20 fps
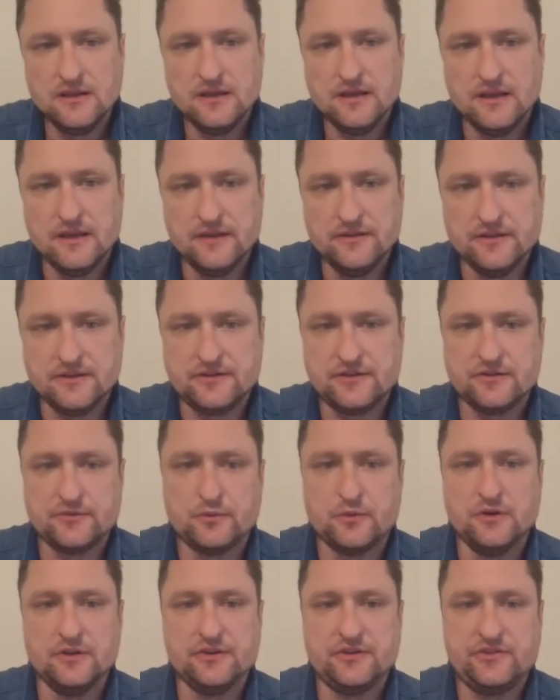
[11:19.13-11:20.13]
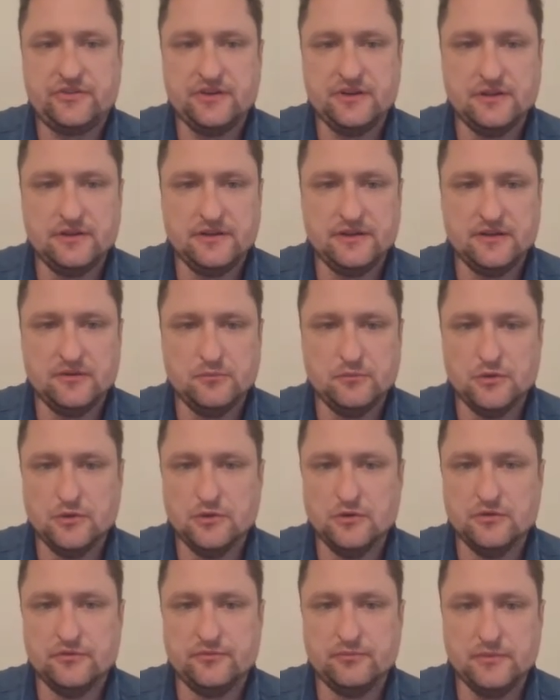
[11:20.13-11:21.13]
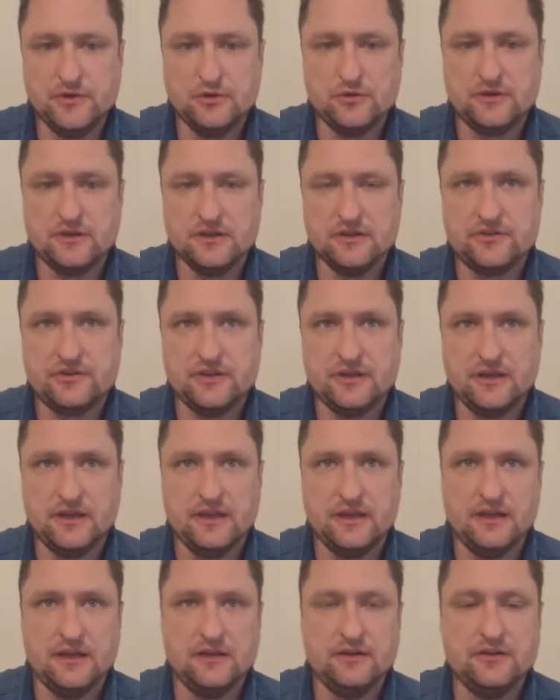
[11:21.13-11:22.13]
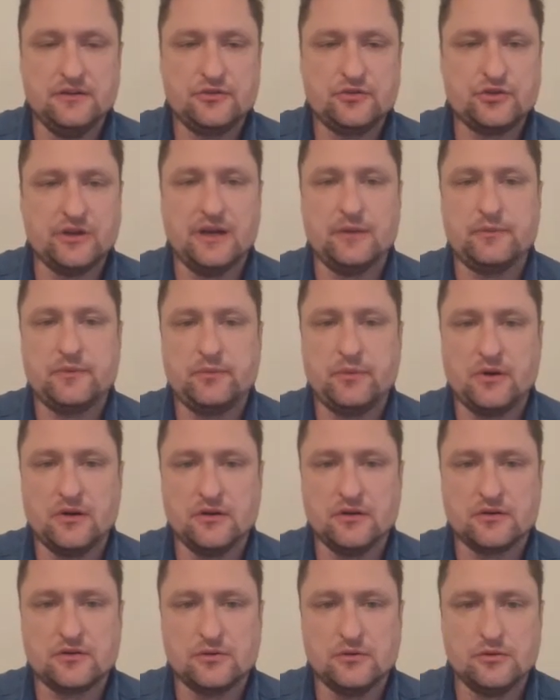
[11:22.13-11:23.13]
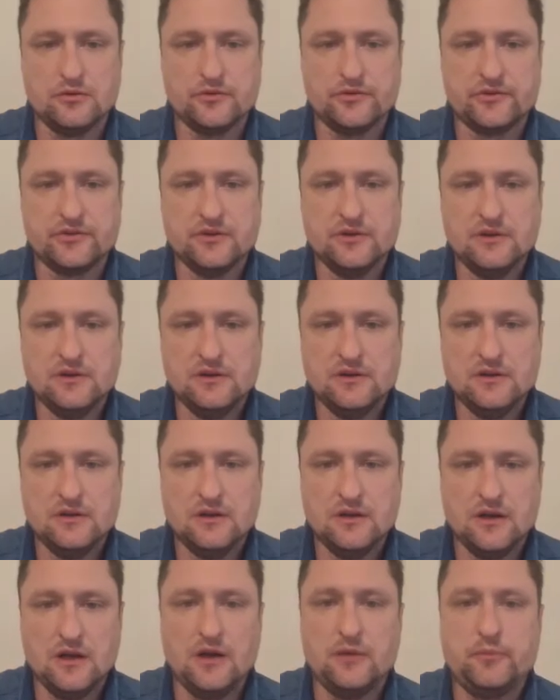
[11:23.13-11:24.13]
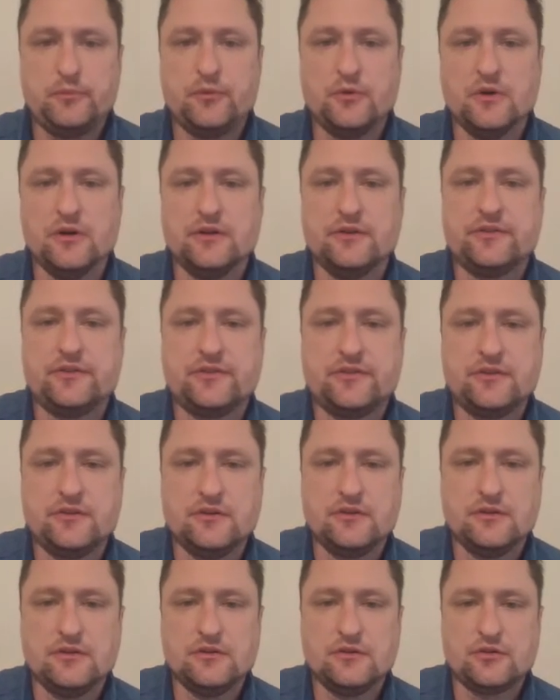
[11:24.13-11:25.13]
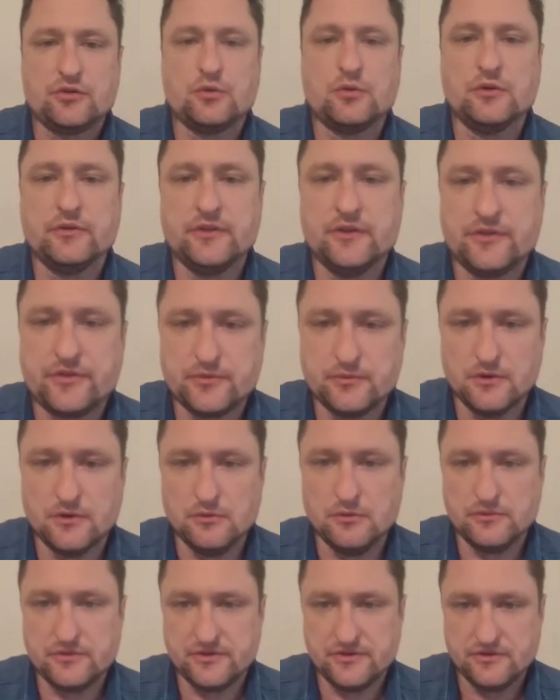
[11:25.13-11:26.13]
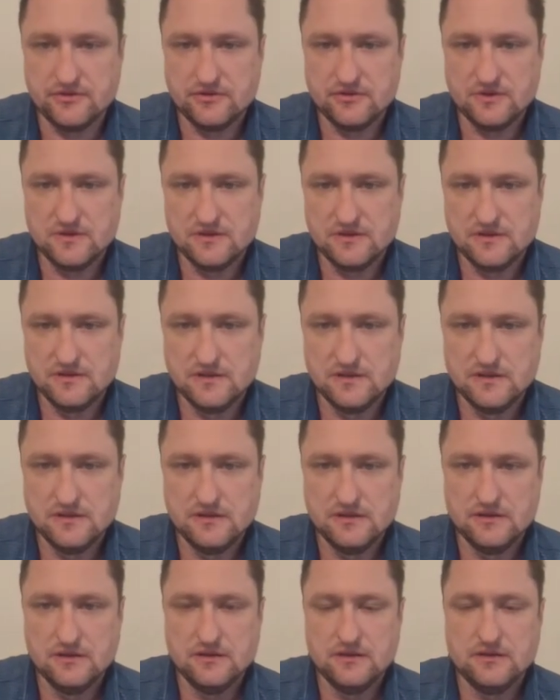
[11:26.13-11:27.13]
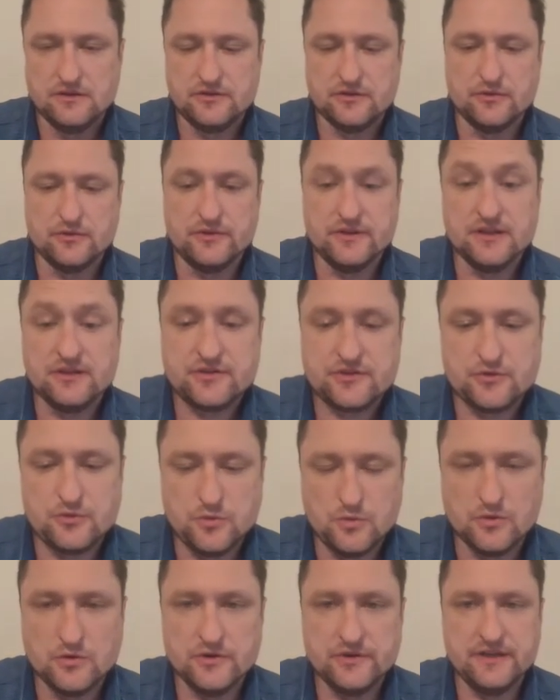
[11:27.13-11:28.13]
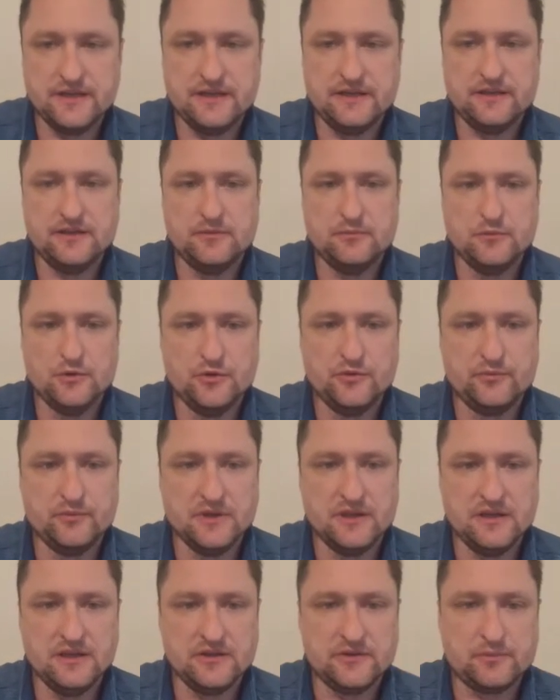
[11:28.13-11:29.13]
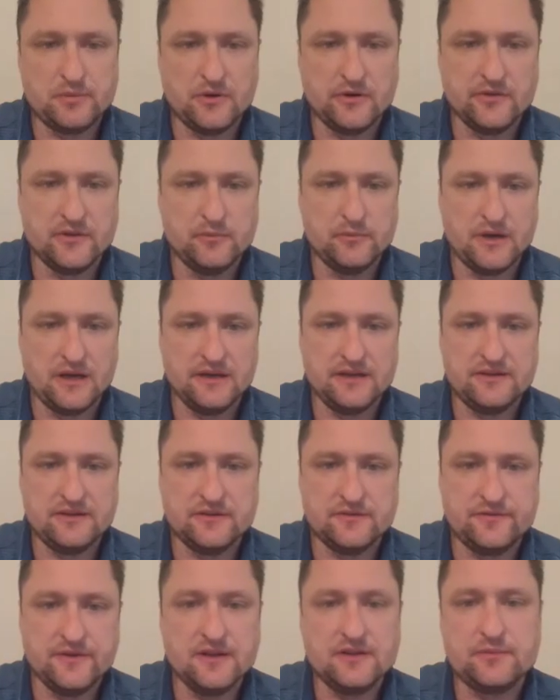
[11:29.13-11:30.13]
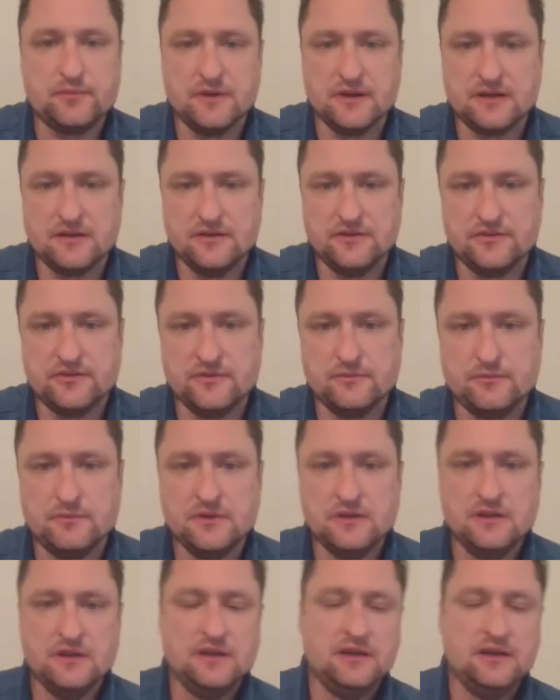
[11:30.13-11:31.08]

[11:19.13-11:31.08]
And this is where the cilia move mucus and trapped particles upwards toward the throat. So this coordinated movement is part of the body's defense mechanism.